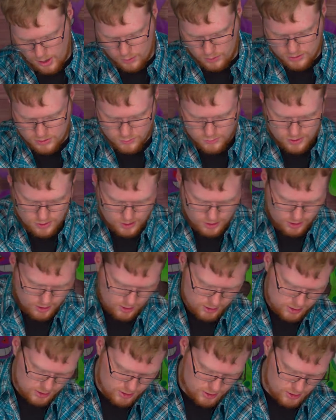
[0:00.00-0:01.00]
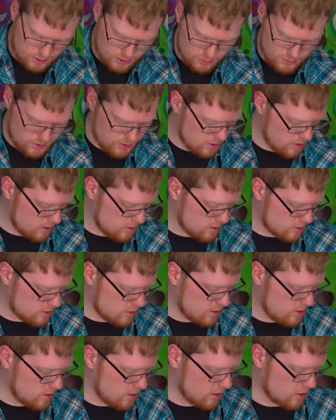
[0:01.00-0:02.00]
what's really nice though is
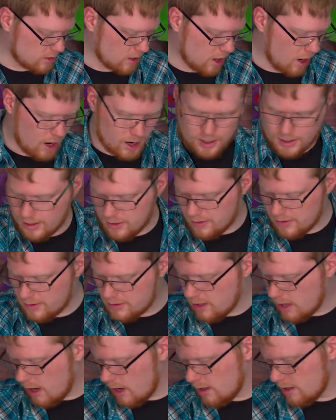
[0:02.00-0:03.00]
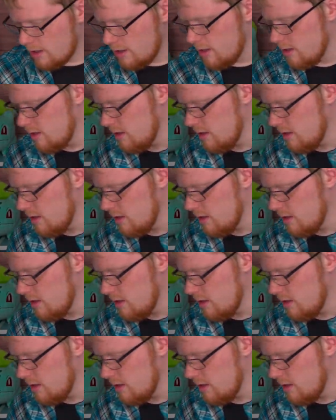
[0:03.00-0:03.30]
the dock. Now the dock